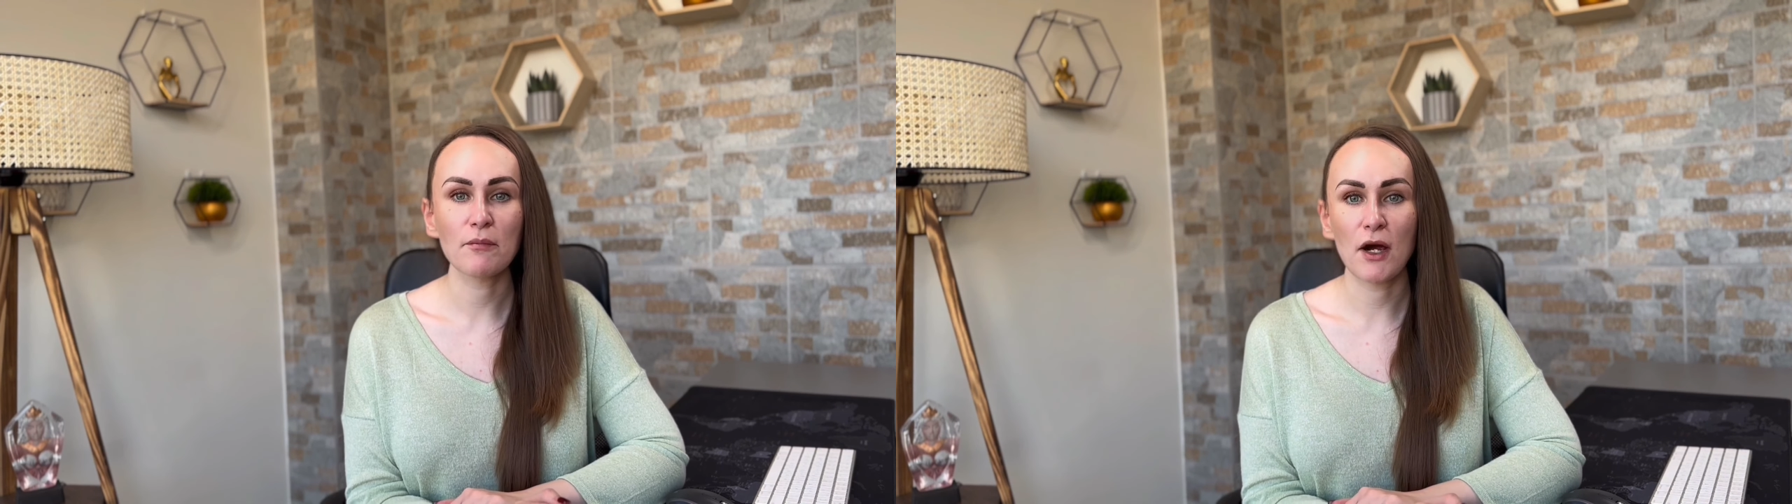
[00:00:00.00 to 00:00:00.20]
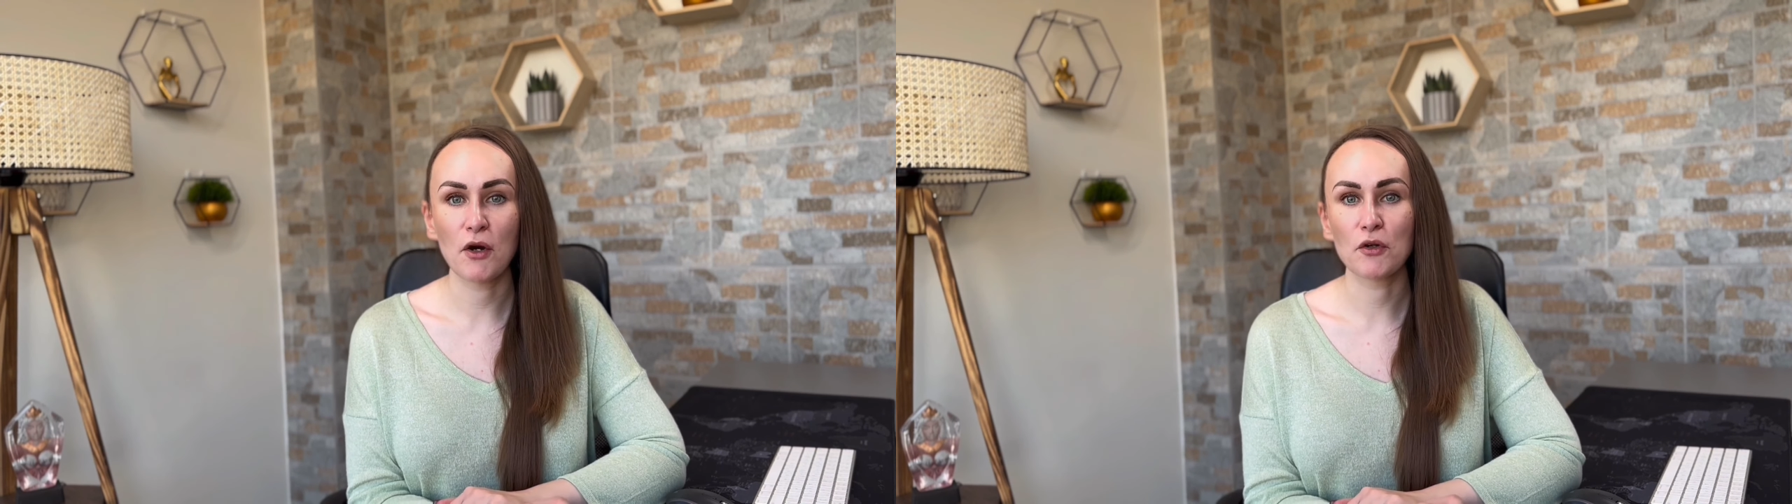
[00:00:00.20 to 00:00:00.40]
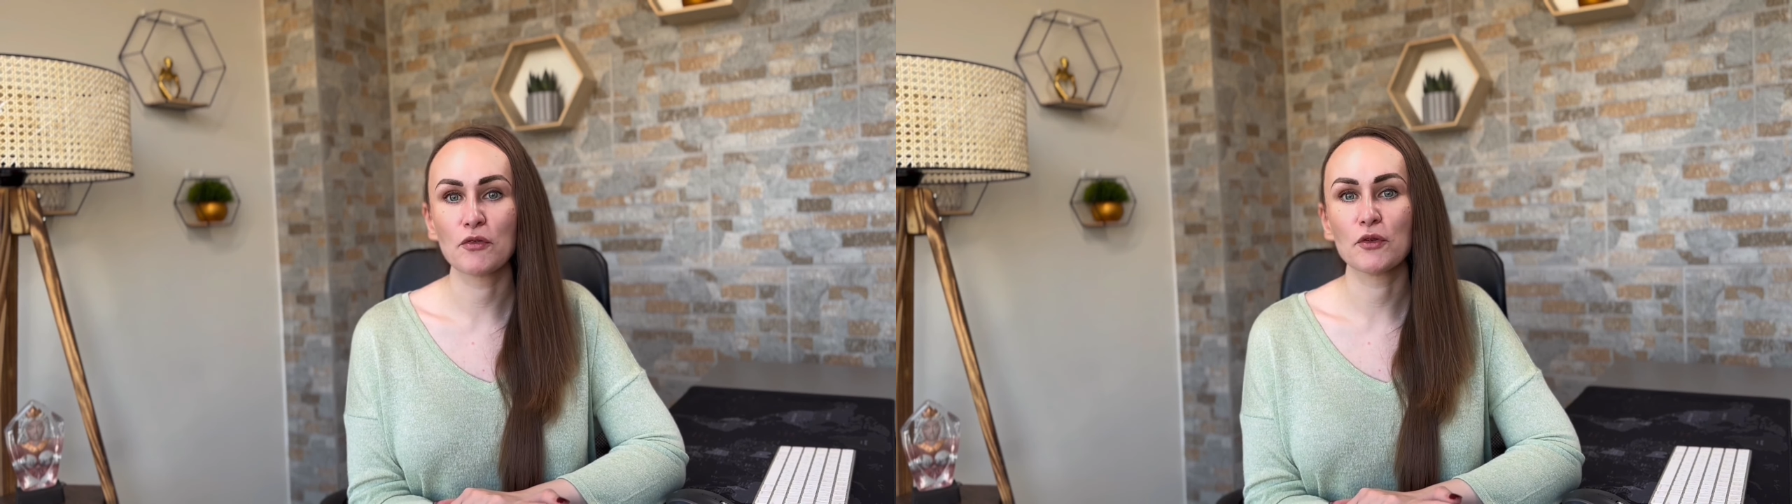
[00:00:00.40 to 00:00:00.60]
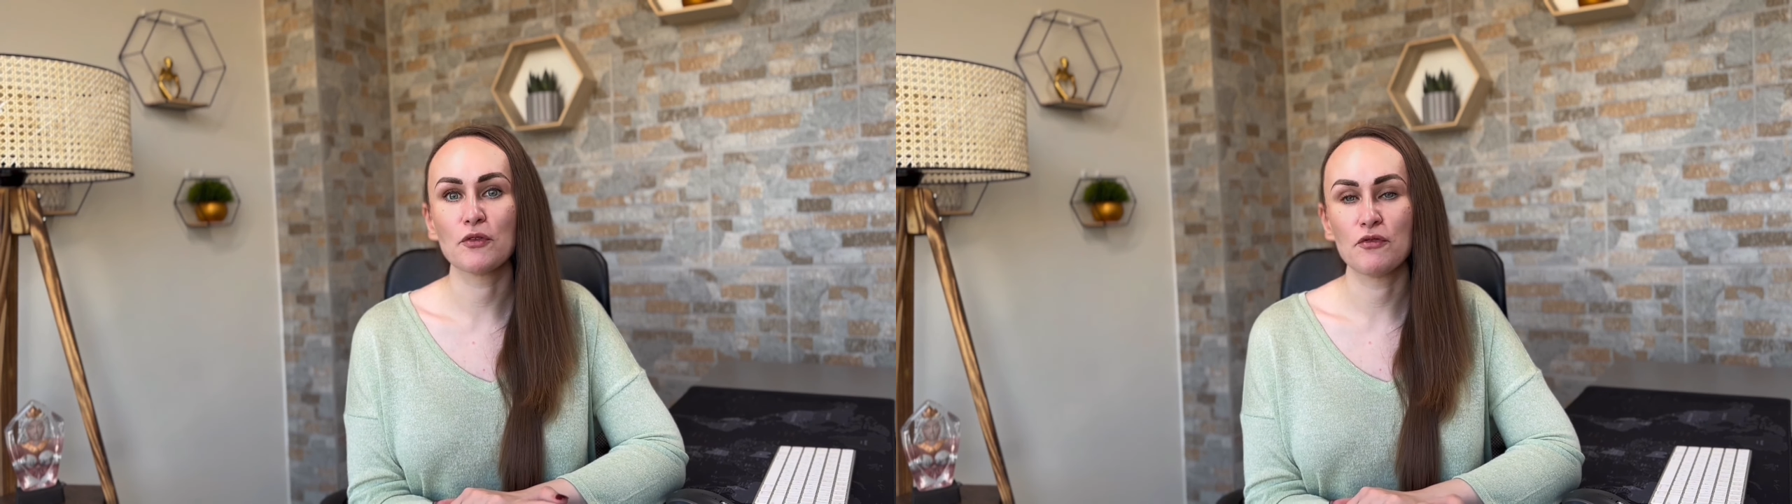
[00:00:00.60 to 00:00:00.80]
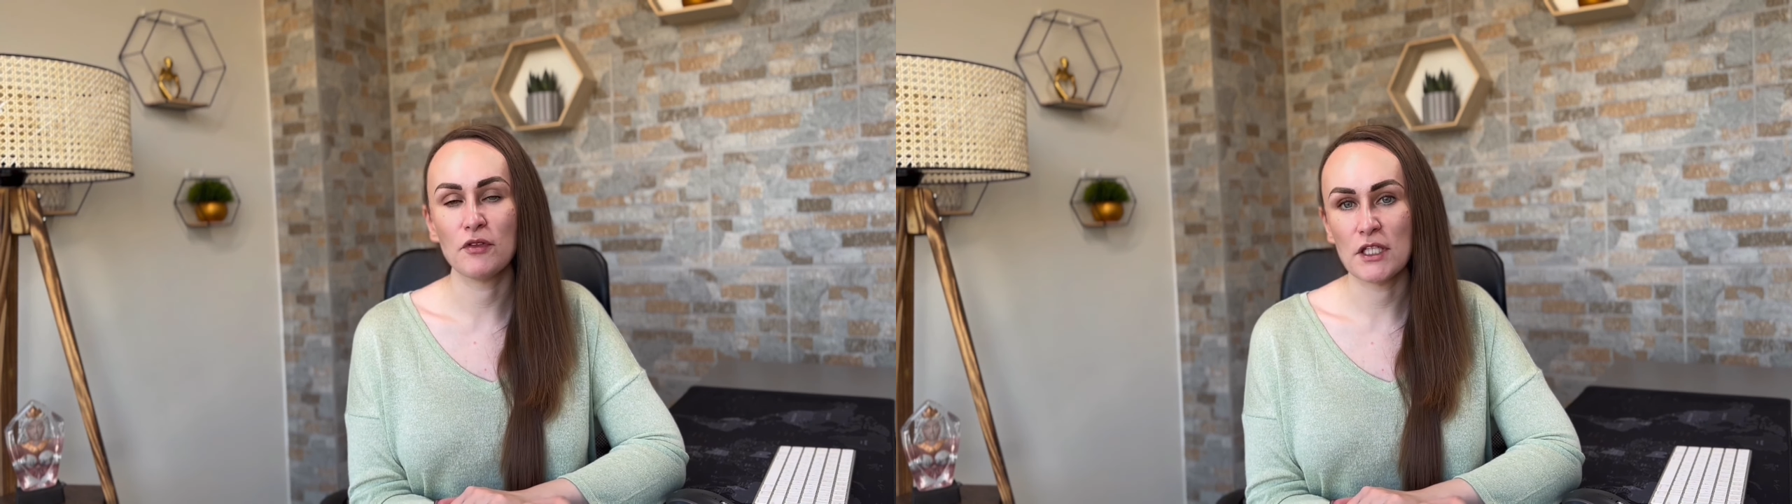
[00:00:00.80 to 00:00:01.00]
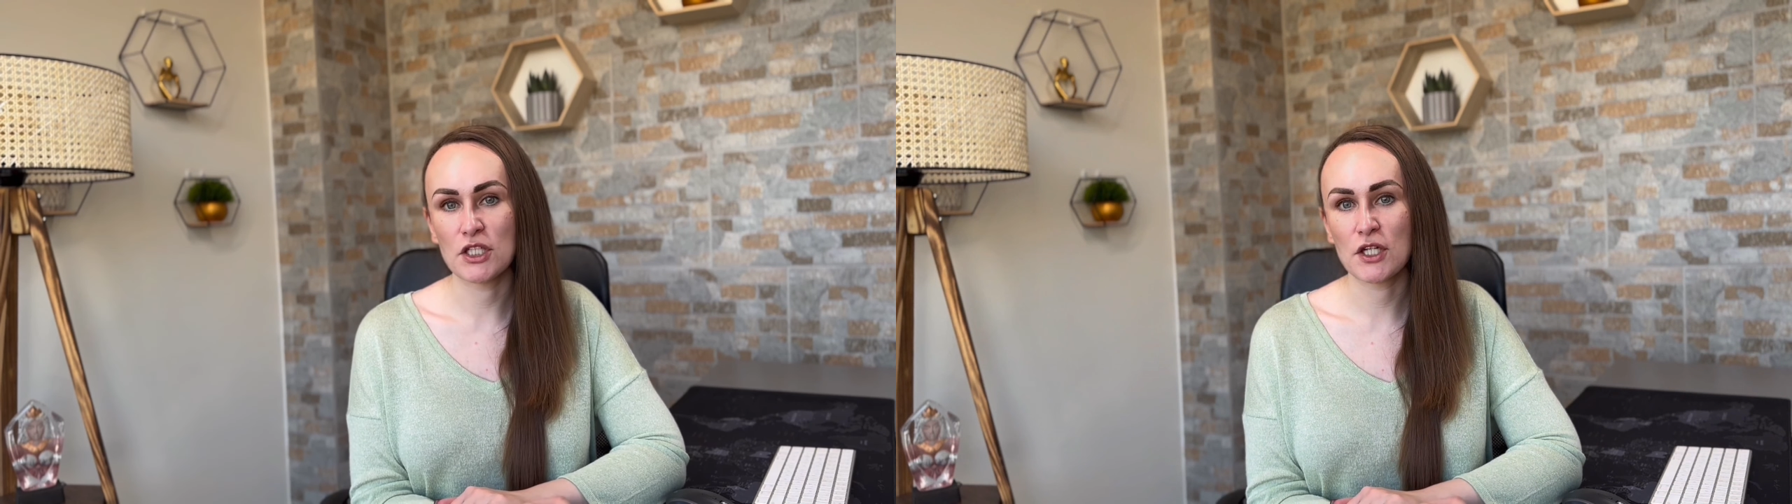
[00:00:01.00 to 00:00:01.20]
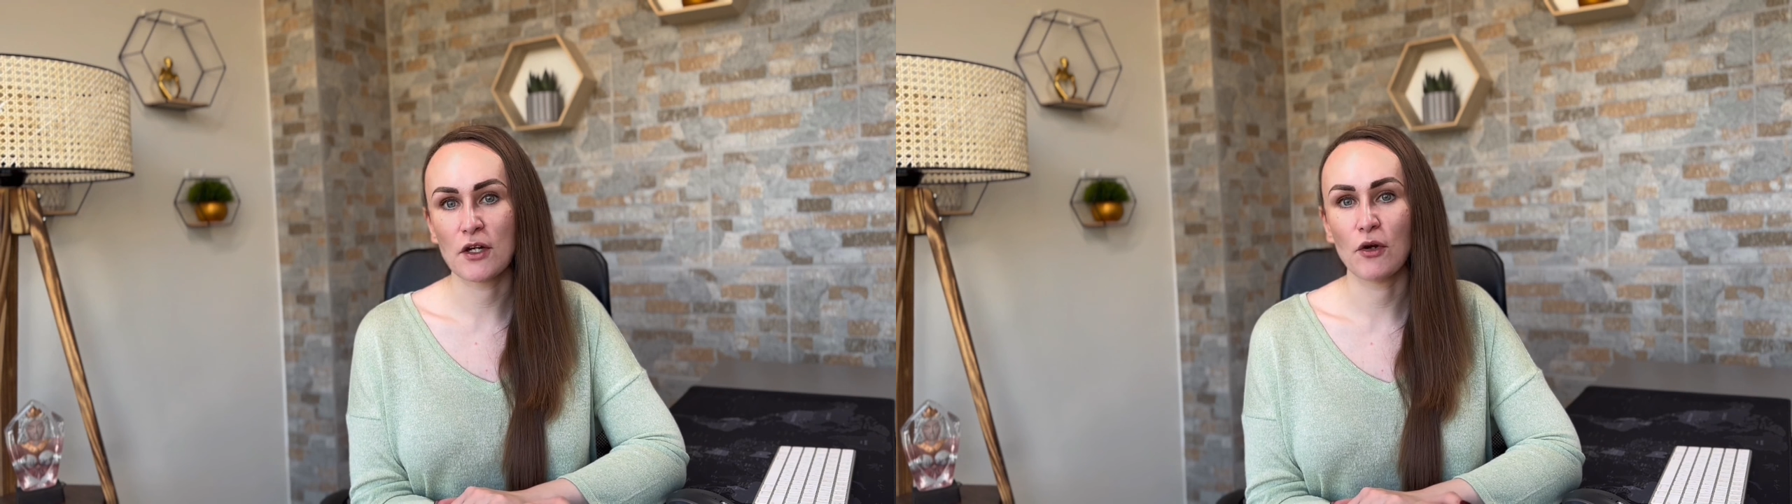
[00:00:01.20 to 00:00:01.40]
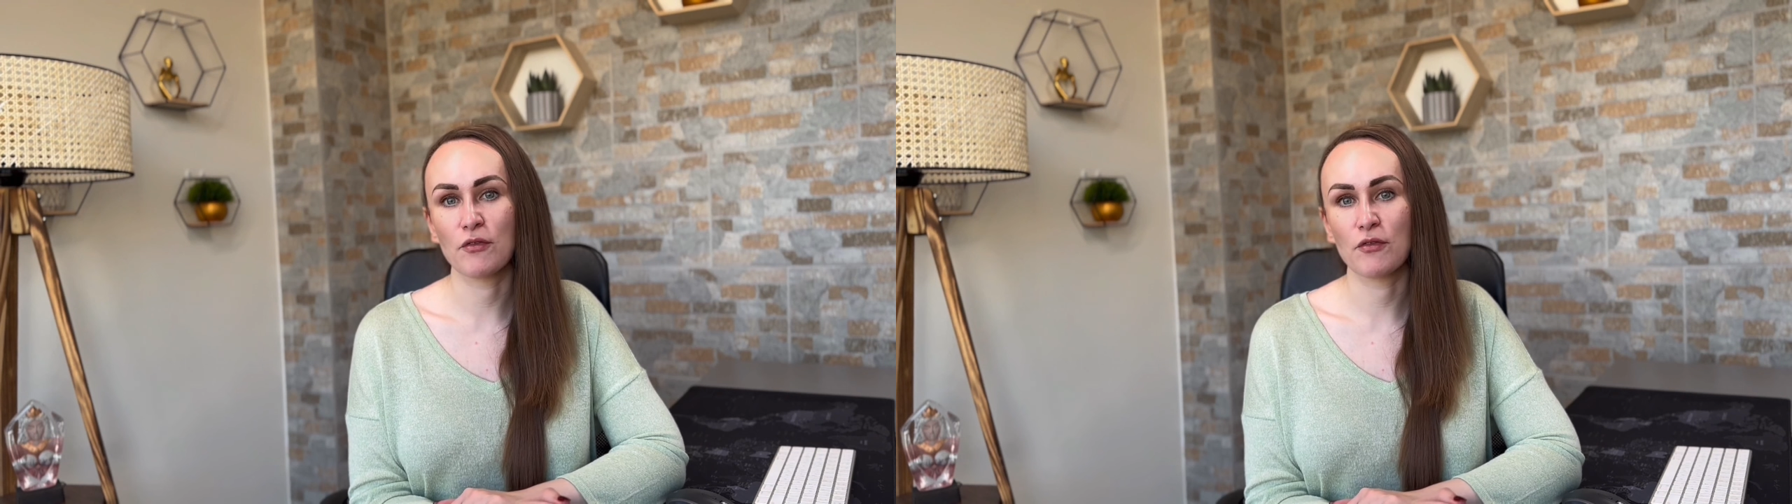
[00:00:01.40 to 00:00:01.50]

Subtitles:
powerful feature